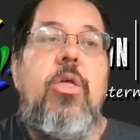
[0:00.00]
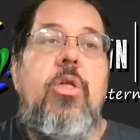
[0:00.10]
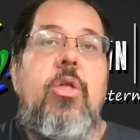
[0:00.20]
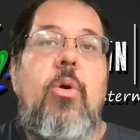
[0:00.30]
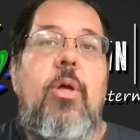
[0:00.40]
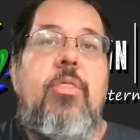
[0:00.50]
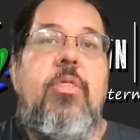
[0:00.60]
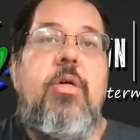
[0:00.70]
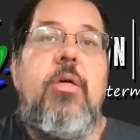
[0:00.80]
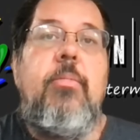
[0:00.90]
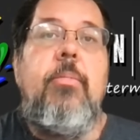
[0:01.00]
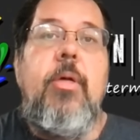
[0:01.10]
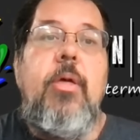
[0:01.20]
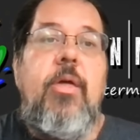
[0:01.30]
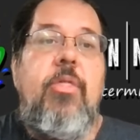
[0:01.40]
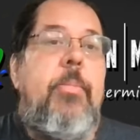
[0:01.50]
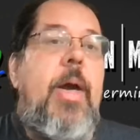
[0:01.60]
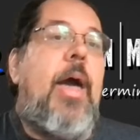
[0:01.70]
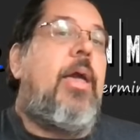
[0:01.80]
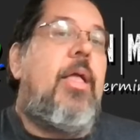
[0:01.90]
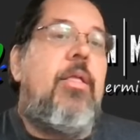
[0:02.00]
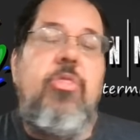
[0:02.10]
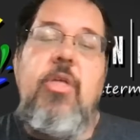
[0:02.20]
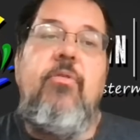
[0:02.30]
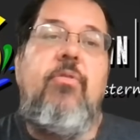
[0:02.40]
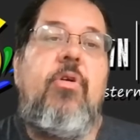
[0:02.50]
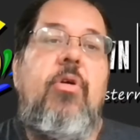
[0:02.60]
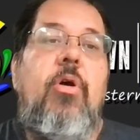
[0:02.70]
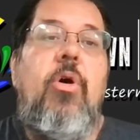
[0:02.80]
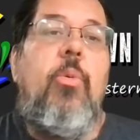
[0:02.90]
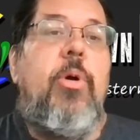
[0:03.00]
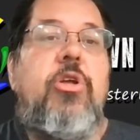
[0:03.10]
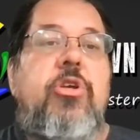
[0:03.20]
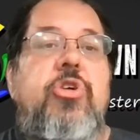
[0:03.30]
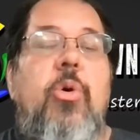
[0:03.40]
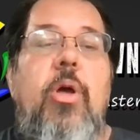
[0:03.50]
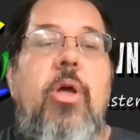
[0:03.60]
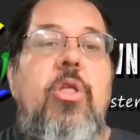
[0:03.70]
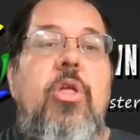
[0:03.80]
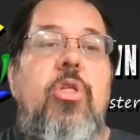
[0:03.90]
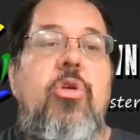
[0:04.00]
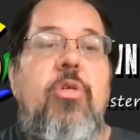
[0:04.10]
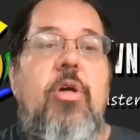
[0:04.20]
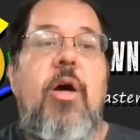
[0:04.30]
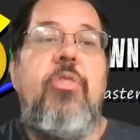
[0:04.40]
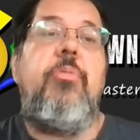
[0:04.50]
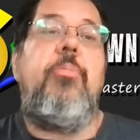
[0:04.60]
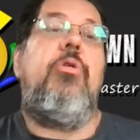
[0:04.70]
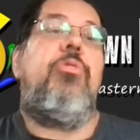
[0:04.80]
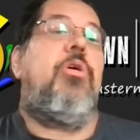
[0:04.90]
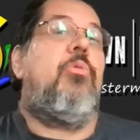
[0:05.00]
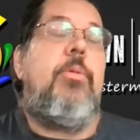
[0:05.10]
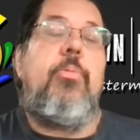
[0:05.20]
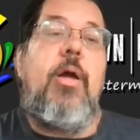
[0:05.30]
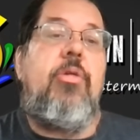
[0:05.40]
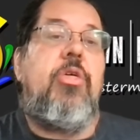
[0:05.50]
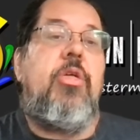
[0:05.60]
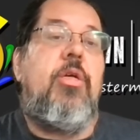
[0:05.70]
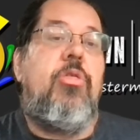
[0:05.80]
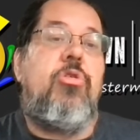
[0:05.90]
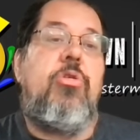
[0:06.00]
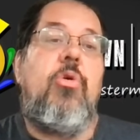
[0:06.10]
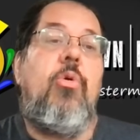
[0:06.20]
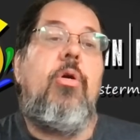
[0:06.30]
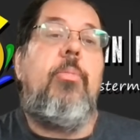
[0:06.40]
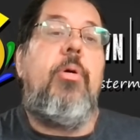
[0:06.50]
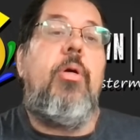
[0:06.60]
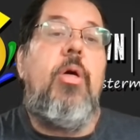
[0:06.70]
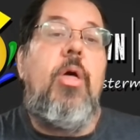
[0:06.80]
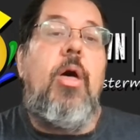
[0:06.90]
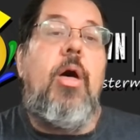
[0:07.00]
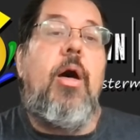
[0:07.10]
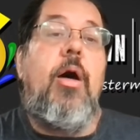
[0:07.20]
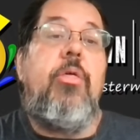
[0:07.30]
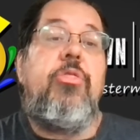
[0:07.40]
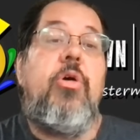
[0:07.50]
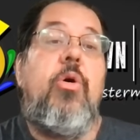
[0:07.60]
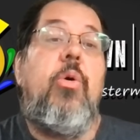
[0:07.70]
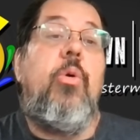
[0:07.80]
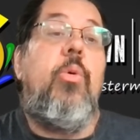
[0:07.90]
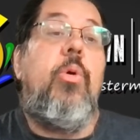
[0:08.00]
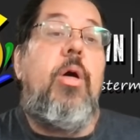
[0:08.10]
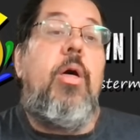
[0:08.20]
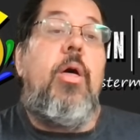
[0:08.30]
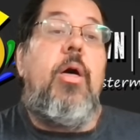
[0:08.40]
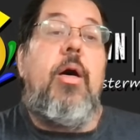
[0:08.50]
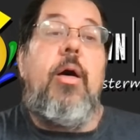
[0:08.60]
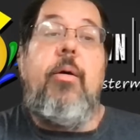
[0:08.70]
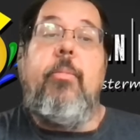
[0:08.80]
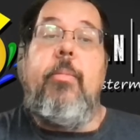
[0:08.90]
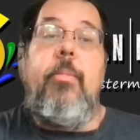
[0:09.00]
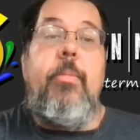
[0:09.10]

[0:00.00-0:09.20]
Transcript: you know, in the in the back end is never what it's showing to the customers, and repricing is just horrible. Uh, so. Um,